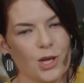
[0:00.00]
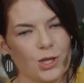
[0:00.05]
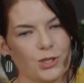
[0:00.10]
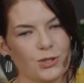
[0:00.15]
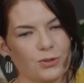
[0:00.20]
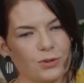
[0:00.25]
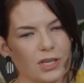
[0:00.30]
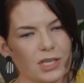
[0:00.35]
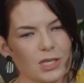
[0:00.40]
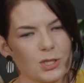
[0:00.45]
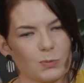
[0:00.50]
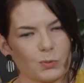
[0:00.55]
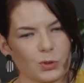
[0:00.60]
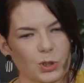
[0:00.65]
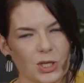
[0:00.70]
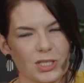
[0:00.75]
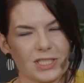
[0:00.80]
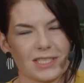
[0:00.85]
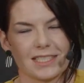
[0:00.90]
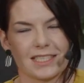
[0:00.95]
during this
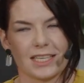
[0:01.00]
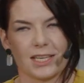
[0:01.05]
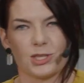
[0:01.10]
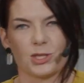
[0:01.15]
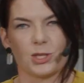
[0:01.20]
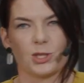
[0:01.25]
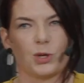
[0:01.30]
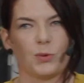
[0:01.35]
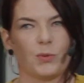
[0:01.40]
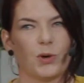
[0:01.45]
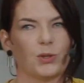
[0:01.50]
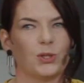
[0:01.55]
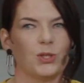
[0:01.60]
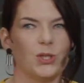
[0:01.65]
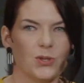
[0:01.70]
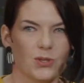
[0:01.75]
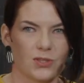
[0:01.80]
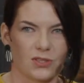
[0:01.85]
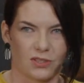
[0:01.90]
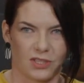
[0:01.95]
presentation about
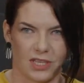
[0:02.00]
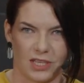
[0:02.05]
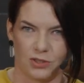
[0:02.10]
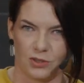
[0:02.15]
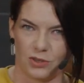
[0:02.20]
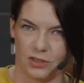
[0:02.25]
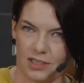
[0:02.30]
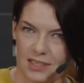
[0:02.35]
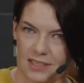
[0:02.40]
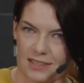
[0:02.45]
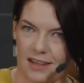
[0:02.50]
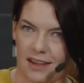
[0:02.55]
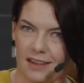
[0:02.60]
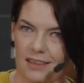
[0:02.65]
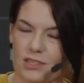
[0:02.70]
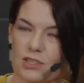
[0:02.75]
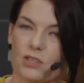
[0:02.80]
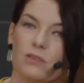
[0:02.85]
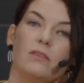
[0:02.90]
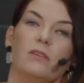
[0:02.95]
user-centric
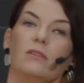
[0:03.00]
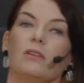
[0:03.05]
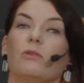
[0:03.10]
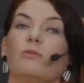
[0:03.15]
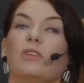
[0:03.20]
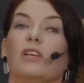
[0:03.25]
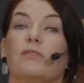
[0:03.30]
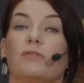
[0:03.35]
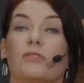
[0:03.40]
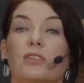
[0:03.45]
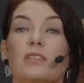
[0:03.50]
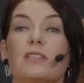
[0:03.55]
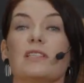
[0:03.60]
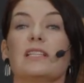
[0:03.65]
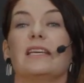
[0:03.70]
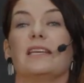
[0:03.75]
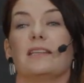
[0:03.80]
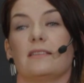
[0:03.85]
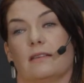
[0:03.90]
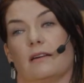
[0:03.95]
design, so you know that
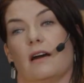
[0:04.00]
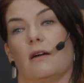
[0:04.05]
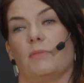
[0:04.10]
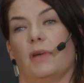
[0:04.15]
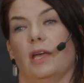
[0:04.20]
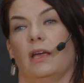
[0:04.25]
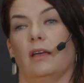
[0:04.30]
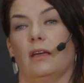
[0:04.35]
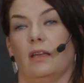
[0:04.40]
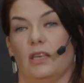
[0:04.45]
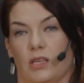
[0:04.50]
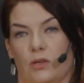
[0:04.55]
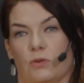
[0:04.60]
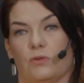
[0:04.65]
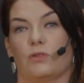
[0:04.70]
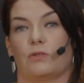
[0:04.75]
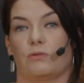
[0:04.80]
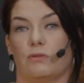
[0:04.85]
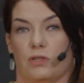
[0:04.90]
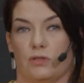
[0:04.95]
firstly is coming
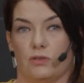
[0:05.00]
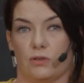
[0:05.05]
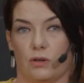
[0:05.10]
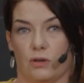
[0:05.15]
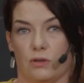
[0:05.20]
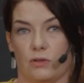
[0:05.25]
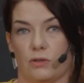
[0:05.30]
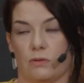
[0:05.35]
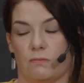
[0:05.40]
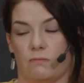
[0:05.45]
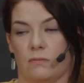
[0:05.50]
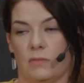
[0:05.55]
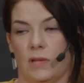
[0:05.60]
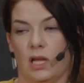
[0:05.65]
user research.